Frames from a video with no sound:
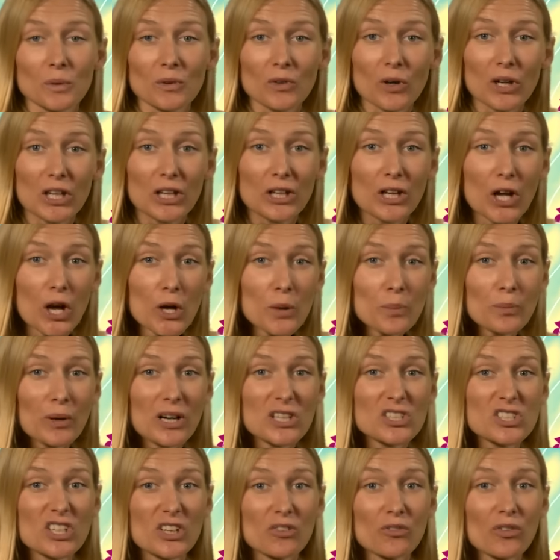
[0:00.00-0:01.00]
We've got low
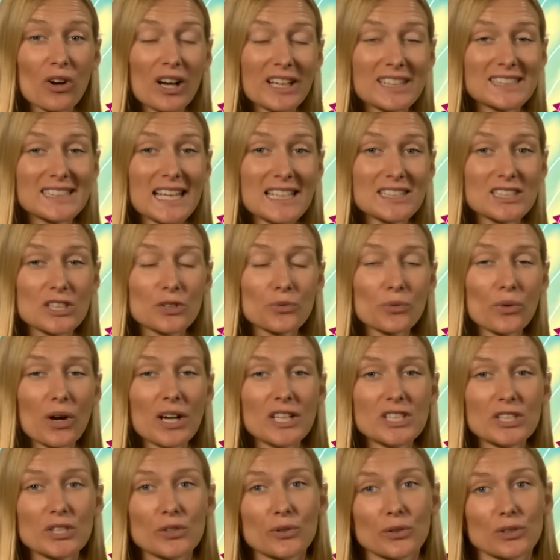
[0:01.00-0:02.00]
pressure right, centred
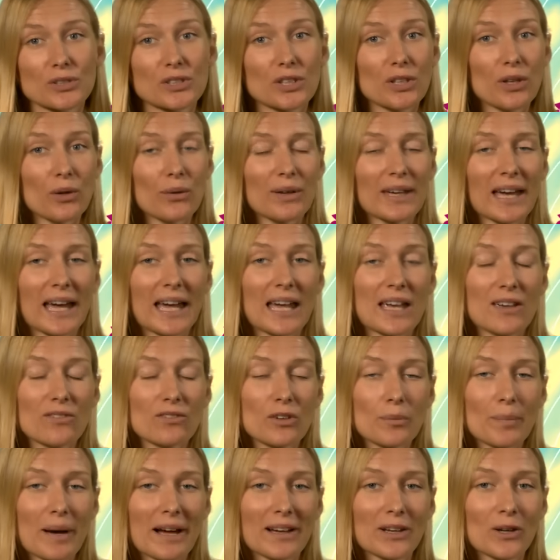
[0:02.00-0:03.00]
right across the U K
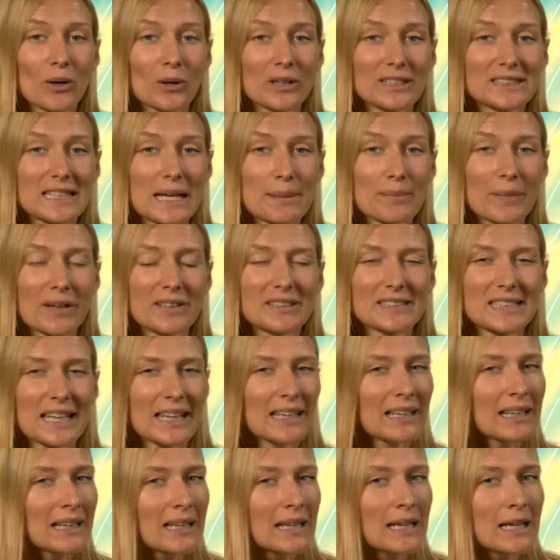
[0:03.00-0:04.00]
for Bank Holiday
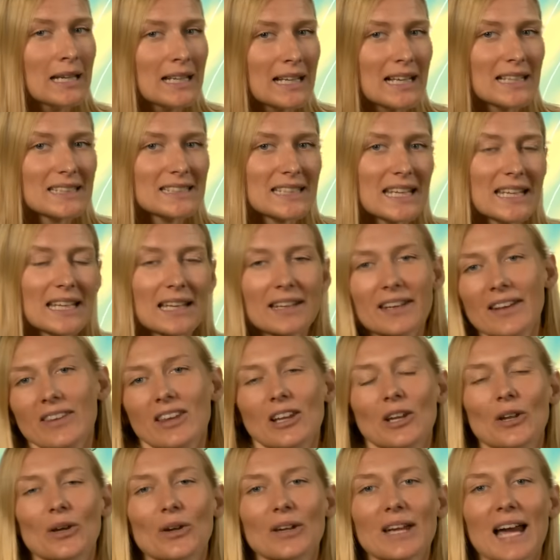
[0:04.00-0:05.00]
Monday. Let's take
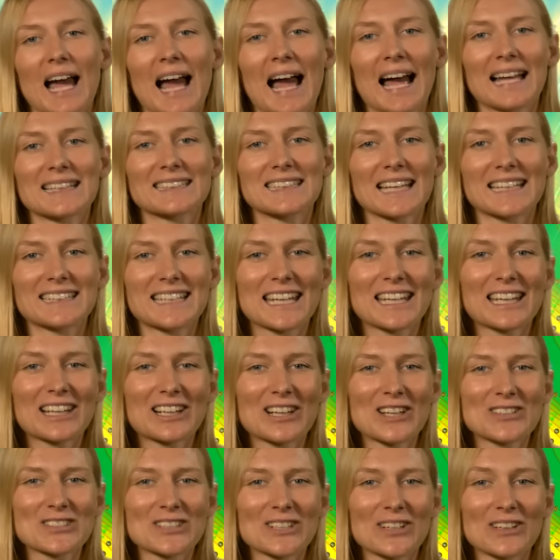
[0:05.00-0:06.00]
another look at, take a
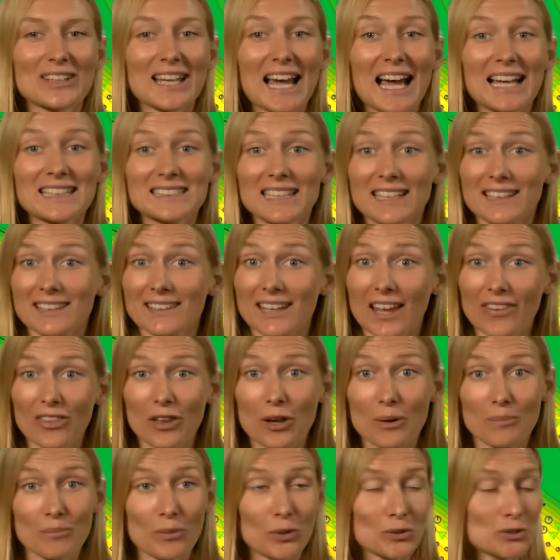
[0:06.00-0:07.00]
closer look at
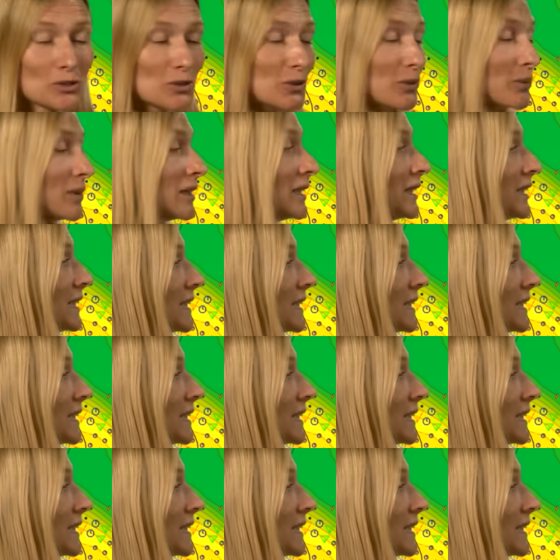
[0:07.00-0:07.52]
another model.